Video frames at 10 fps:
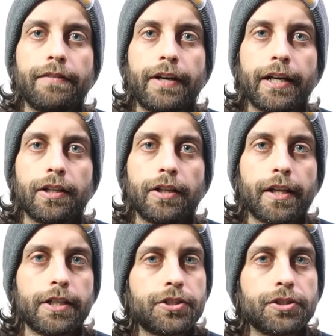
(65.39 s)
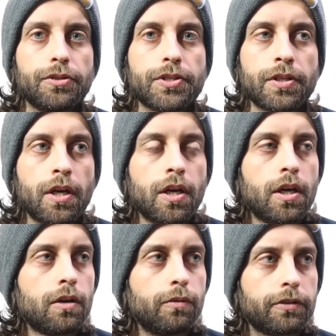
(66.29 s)
I've had a lot of issues
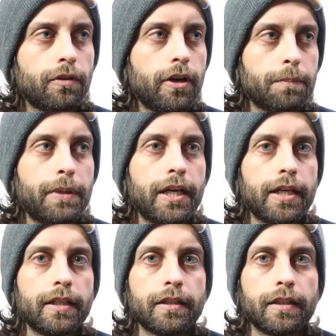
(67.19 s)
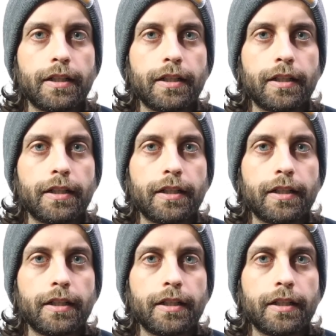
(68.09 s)
with chronic pain.